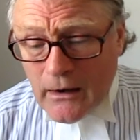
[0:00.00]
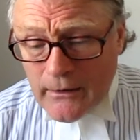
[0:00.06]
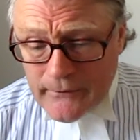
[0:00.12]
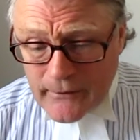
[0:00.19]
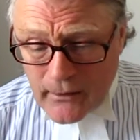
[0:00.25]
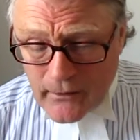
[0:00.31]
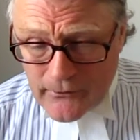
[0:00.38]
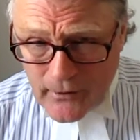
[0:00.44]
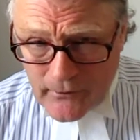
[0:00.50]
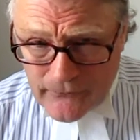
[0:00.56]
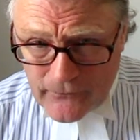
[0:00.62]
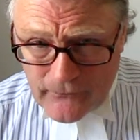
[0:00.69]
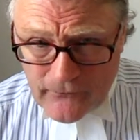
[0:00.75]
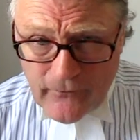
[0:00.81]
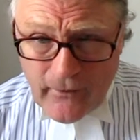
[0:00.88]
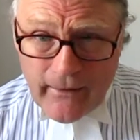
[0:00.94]
Now, enough
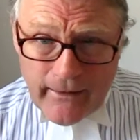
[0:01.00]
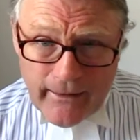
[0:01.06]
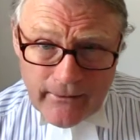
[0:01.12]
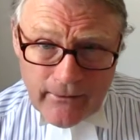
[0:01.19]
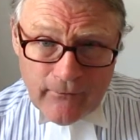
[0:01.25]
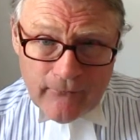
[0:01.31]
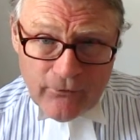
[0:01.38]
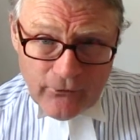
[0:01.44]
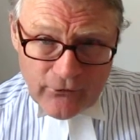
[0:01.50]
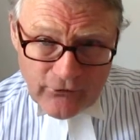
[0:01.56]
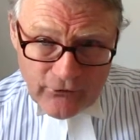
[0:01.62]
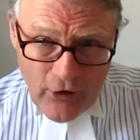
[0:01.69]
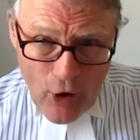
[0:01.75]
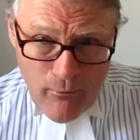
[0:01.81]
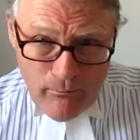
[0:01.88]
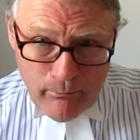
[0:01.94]
of, again, of the
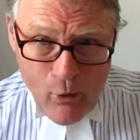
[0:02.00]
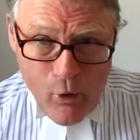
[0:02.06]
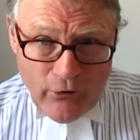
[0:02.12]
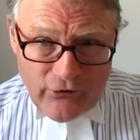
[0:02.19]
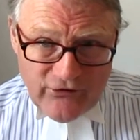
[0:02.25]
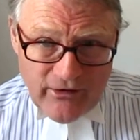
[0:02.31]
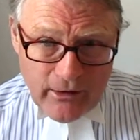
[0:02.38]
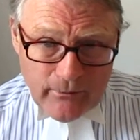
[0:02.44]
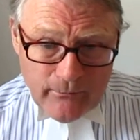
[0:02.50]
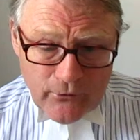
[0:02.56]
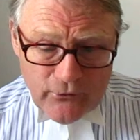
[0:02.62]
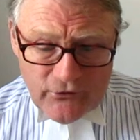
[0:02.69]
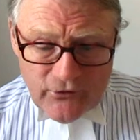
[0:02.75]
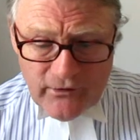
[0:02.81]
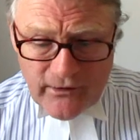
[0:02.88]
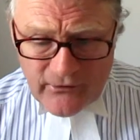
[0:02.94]
soapbox
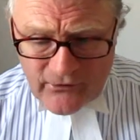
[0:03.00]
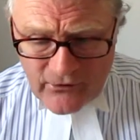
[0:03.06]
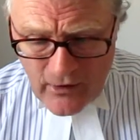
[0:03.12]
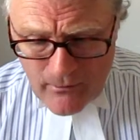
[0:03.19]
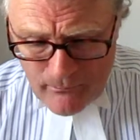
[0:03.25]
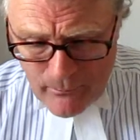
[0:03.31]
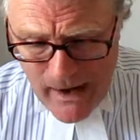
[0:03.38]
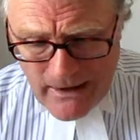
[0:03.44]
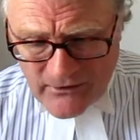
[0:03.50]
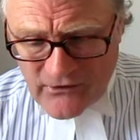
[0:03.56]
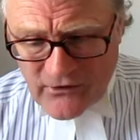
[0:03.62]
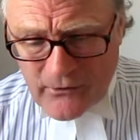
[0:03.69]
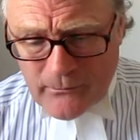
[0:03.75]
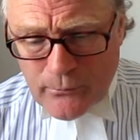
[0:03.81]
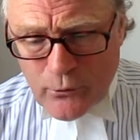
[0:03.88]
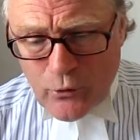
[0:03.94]
element. Let's go back to
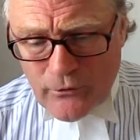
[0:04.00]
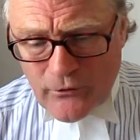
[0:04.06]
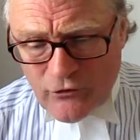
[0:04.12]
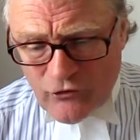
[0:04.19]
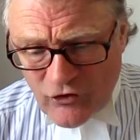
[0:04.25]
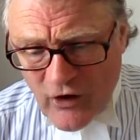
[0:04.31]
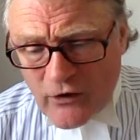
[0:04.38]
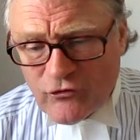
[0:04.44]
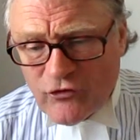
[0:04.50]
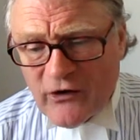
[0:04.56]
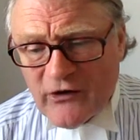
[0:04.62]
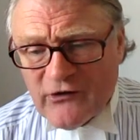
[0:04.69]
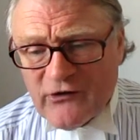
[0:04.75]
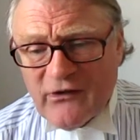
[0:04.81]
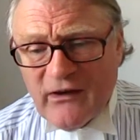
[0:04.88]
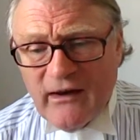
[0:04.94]
the book. The
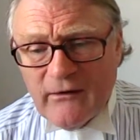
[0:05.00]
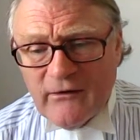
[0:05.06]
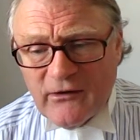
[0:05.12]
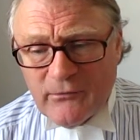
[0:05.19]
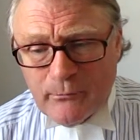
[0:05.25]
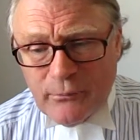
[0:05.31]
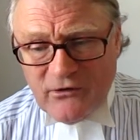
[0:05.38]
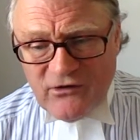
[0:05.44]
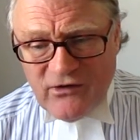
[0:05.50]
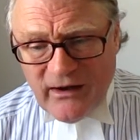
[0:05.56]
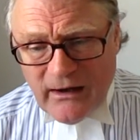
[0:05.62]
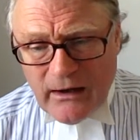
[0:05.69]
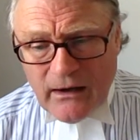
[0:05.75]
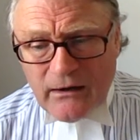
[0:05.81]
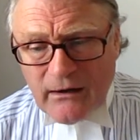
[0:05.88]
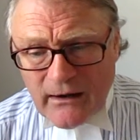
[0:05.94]
judges in this
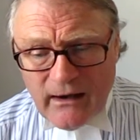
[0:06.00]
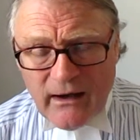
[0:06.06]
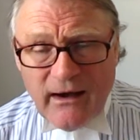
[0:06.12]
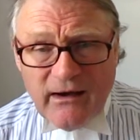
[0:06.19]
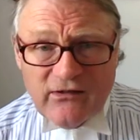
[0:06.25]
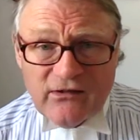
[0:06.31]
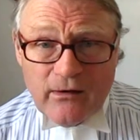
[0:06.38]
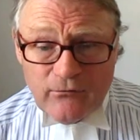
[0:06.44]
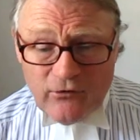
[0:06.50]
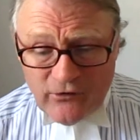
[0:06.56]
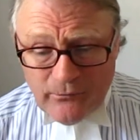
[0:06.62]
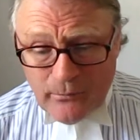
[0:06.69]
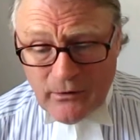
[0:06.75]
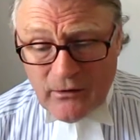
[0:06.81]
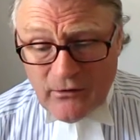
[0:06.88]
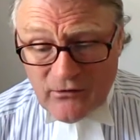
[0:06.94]
particular case I've
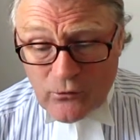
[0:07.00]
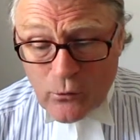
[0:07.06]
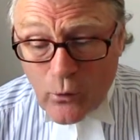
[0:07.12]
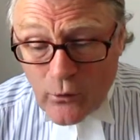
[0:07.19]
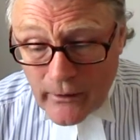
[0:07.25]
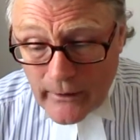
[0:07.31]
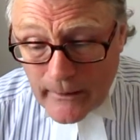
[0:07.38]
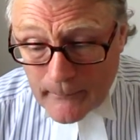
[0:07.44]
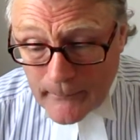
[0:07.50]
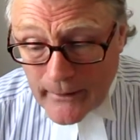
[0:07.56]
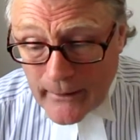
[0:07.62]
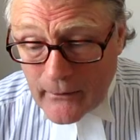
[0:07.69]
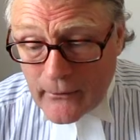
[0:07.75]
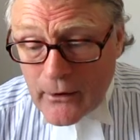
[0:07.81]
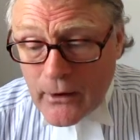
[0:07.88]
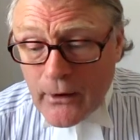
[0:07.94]
just been talking
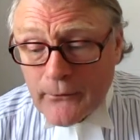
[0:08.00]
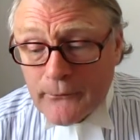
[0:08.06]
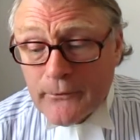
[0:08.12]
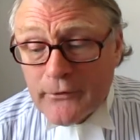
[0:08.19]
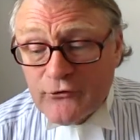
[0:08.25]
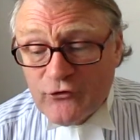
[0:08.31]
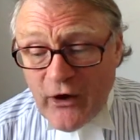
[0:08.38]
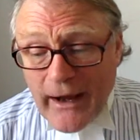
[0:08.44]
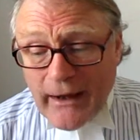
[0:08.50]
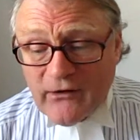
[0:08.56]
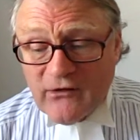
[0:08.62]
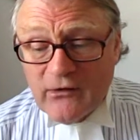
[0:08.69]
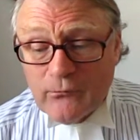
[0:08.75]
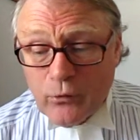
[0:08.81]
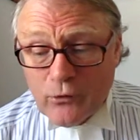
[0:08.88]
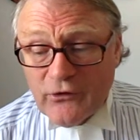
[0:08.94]
about
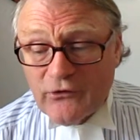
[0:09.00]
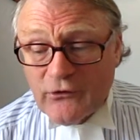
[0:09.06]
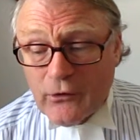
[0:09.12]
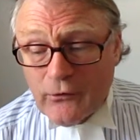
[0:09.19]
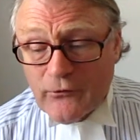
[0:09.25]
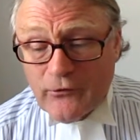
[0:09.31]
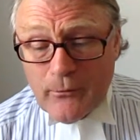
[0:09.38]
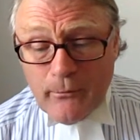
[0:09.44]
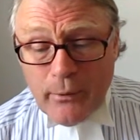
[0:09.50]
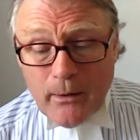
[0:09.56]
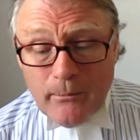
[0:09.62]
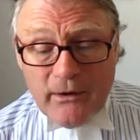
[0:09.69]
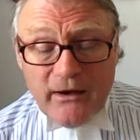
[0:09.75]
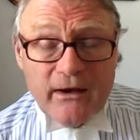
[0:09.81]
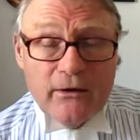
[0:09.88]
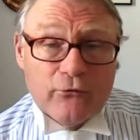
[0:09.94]
rejected what is known as the
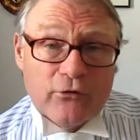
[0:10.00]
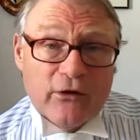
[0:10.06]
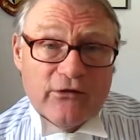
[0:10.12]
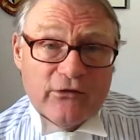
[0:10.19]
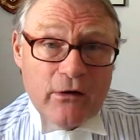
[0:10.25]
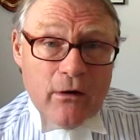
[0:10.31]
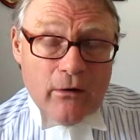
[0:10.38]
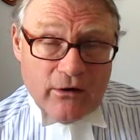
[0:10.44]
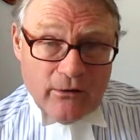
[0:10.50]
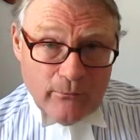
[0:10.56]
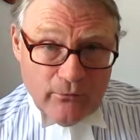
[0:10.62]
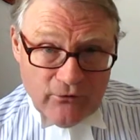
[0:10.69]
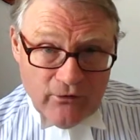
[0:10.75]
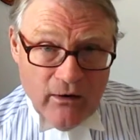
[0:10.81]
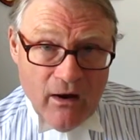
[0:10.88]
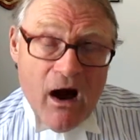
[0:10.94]
public interest
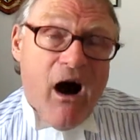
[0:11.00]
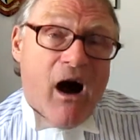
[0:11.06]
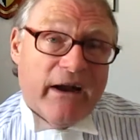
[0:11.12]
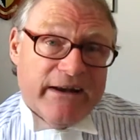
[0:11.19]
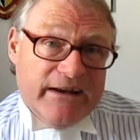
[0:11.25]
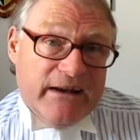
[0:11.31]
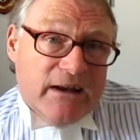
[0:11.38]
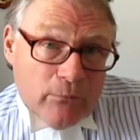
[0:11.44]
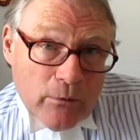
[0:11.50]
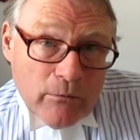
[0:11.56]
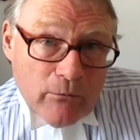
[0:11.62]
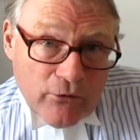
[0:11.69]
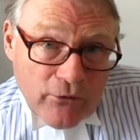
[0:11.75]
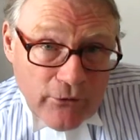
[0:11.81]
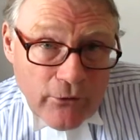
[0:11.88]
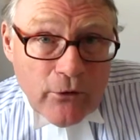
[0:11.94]
argument, i.e. we
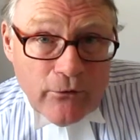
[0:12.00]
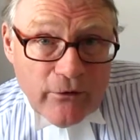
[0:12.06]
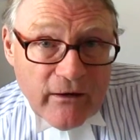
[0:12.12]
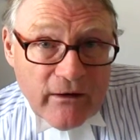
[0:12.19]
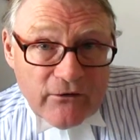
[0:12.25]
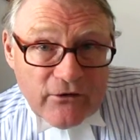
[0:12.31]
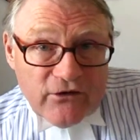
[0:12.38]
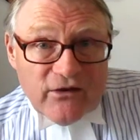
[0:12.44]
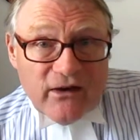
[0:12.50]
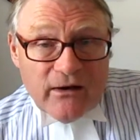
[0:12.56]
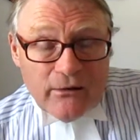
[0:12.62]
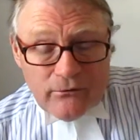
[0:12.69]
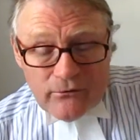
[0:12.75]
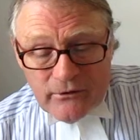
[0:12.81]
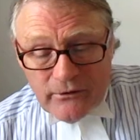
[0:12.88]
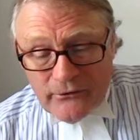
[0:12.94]
want to know who the
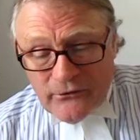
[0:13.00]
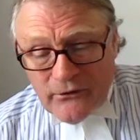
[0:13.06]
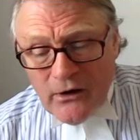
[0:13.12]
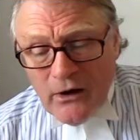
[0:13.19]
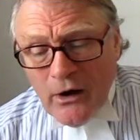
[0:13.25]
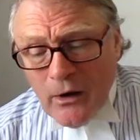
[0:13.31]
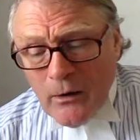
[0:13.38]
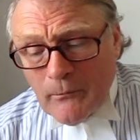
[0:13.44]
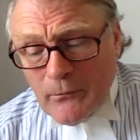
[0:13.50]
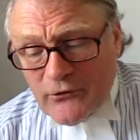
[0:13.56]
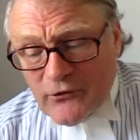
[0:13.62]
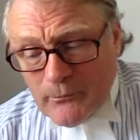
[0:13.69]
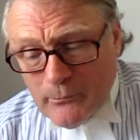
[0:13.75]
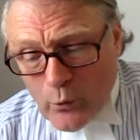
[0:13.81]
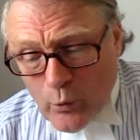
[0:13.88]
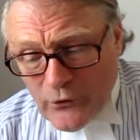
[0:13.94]
entertainer is. But
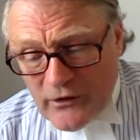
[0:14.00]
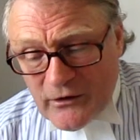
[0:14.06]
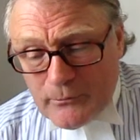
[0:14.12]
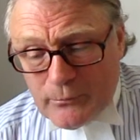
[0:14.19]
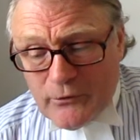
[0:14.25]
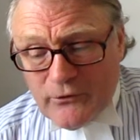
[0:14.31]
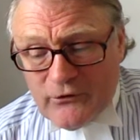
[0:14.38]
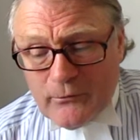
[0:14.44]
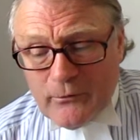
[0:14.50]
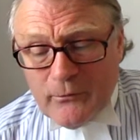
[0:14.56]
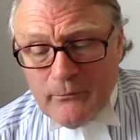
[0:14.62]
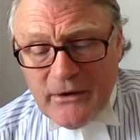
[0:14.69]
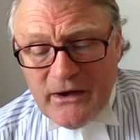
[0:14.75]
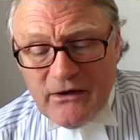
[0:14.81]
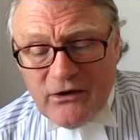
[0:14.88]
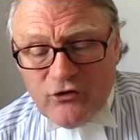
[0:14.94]
supporting the principle, the
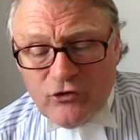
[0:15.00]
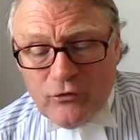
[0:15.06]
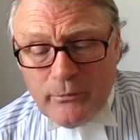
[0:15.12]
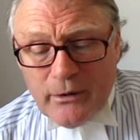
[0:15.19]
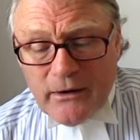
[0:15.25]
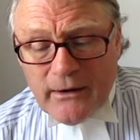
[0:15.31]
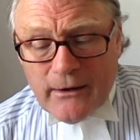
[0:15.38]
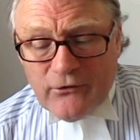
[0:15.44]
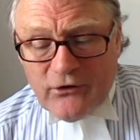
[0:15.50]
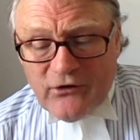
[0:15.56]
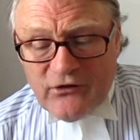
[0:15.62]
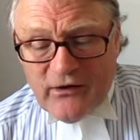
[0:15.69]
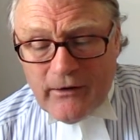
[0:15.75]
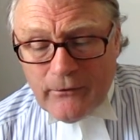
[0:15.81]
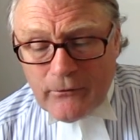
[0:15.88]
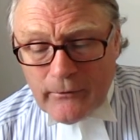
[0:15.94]
media should be allowed to
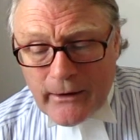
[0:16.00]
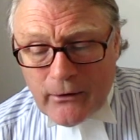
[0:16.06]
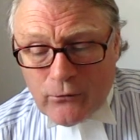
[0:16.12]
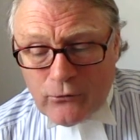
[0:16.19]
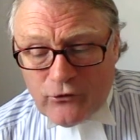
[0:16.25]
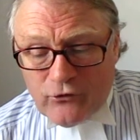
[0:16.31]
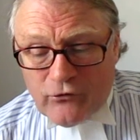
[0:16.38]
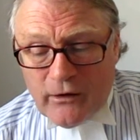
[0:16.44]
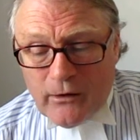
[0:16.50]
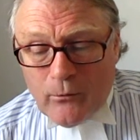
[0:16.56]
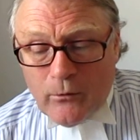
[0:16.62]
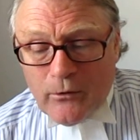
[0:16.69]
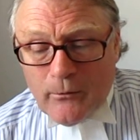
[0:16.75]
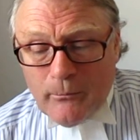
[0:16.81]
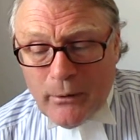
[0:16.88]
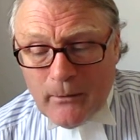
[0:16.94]
set the record straight
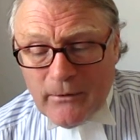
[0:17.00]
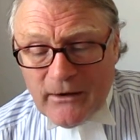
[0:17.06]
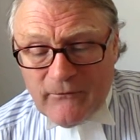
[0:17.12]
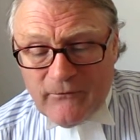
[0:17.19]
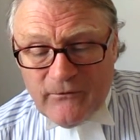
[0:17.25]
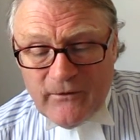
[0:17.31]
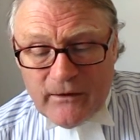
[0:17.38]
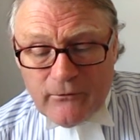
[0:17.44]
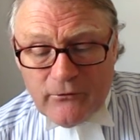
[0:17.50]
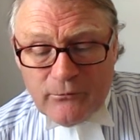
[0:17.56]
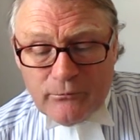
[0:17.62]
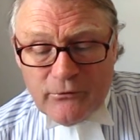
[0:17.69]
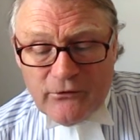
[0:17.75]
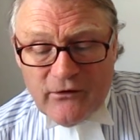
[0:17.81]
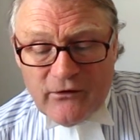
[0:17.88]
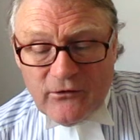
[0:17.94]
where a public figure has
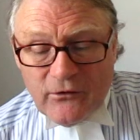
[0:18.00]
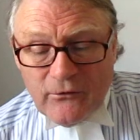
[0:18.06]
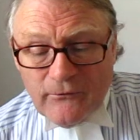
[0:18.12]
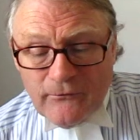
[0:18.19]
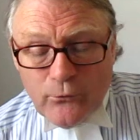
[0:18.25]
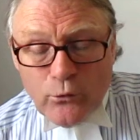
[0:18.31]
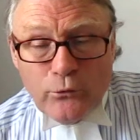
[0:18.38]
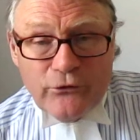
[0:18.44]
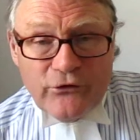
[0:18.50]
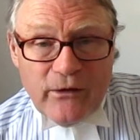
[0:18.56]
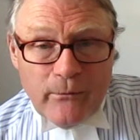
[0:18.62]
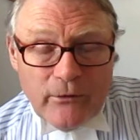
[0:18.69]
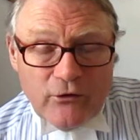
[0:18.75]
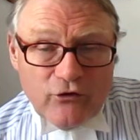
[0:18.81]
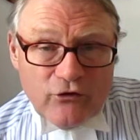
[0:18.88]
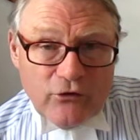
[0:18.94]
presented a false
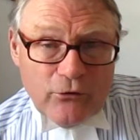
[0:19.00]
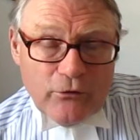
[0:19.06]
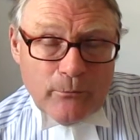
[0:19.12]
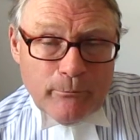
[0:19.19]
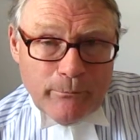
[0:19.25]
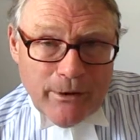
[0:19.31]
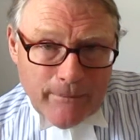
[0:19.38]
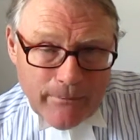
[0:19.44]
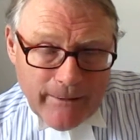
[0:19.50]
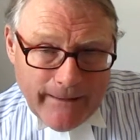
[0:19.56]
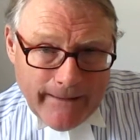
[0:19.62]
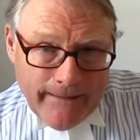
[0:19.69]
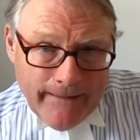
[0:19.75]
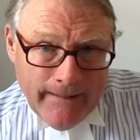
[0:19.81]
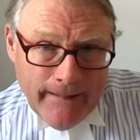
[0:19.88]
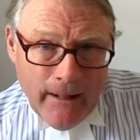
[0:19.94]
image to the
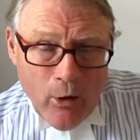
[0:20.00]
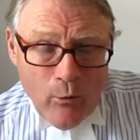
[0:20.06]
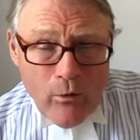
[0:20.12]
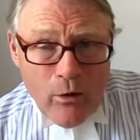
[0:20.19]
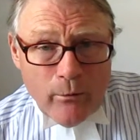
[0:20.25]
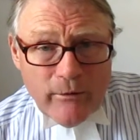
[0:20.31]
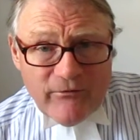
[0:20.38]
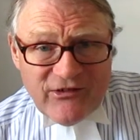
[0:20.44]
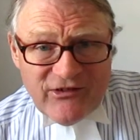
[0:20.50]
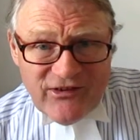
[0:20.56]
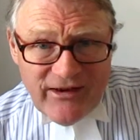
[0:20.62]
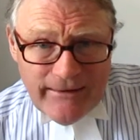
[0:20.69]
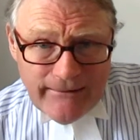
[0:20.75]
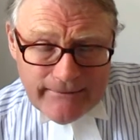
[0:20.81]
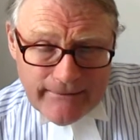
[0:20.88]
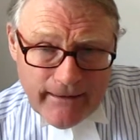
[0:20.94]
public. Well, we've
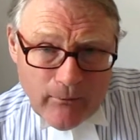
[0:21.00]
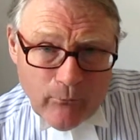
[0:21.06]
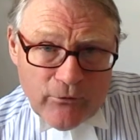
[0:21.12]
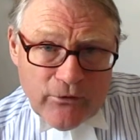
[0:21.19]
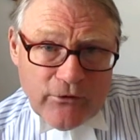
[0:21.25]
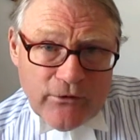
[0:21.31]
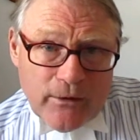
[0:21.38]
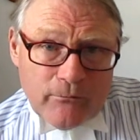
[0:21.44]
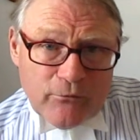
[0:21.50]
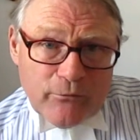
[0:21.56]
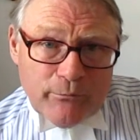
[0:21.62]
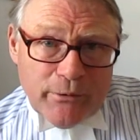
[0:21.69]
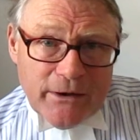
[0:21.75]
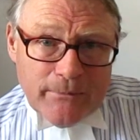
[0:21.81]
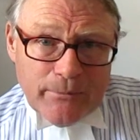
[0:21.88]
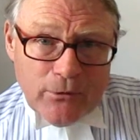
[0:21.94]
seen that with a number
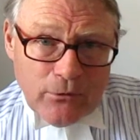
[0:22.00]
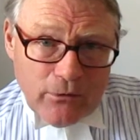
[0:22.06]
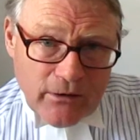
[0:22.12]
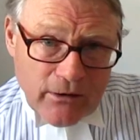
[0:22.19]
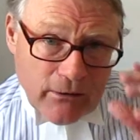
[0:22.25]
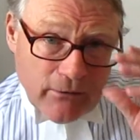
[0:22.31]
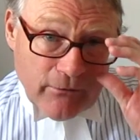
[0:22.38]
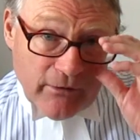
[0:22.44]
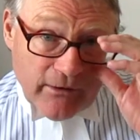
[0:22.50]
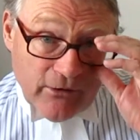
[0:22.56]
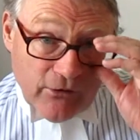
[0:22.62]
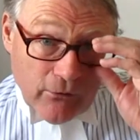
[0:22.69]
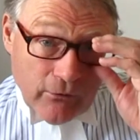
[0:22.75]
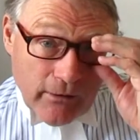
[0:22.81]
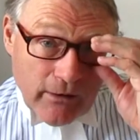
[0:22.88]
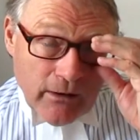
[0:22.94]
of people who are currently
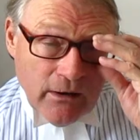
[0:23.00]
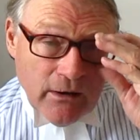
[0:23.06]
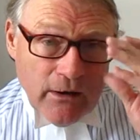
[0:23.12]
doing